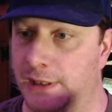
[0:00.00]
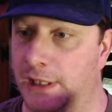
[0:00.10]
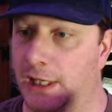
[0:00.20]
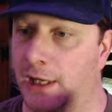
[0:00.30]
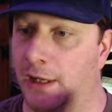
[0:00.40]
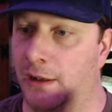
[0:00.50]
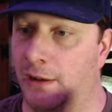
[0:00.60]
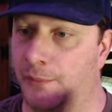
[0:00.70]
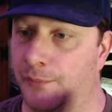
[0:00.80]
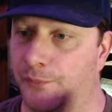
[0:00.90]

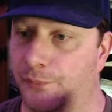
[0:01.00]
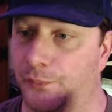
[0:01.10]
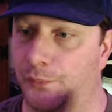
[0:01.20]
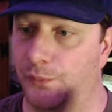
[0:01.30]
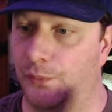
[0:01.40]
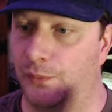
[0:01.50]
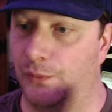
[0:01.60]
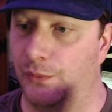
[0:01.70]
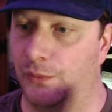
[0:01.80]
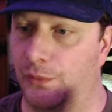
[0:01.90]
Um,
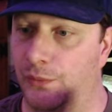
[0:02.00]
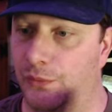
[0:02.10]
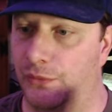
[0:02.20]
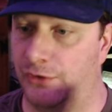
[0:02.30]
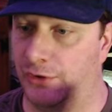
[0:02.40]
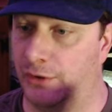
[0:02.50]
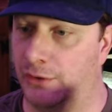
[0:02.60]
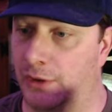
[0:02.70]
so